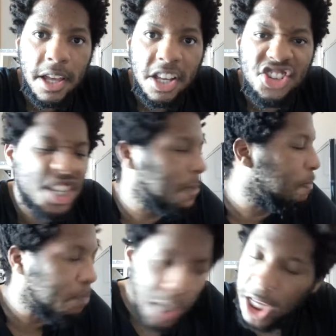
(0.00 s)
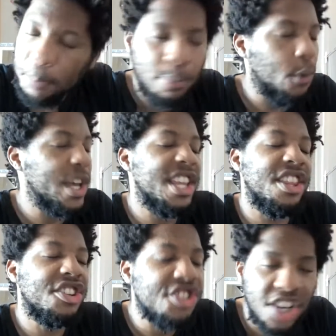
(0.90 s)
just big boying the
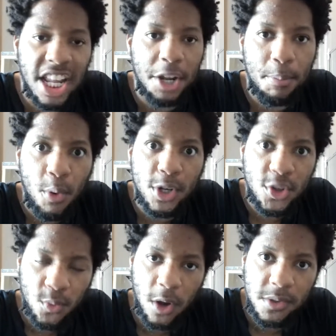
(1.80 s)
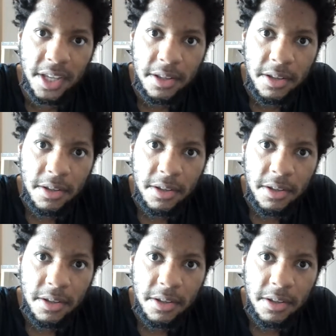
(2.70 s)
shit out of Porter Rosen?